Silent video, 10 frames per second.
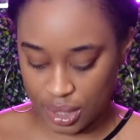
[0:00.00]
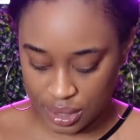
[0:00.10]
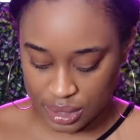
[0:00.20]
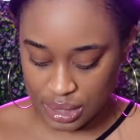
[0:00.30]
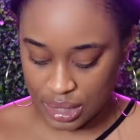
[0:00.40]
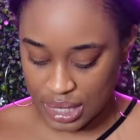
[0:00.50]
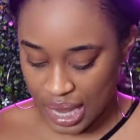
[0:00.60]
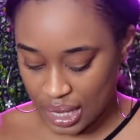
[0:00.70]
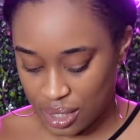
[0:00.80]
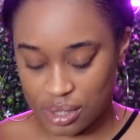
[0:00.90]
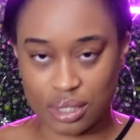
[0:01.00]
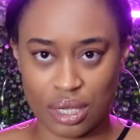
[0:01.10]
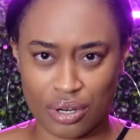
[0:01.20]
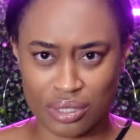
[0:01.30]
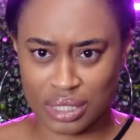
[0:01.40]
and today is
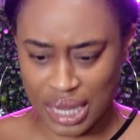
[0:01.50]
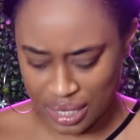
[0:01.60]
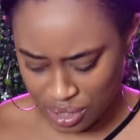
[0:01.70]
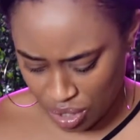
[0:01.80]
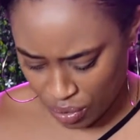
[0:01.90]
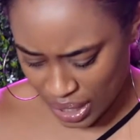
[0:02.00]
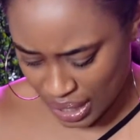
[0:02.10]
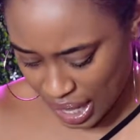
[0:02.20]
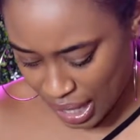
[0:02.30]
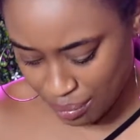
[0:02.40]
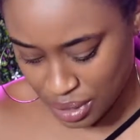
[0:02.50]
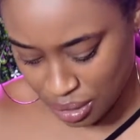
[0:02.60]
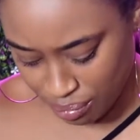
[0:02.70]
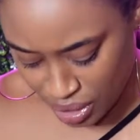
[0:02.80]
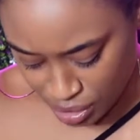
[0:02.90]
Thursday, so it came
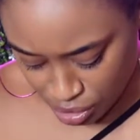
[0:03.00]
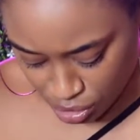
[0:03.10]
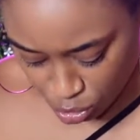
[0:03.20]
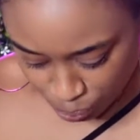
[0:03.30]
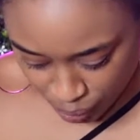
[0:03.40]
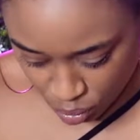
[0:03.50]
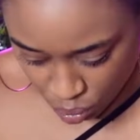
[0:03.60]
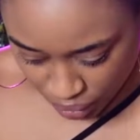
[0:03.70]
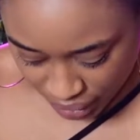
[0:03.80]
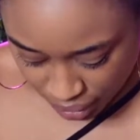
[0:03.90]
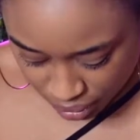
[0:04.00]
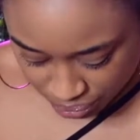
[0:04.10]
to me super quick.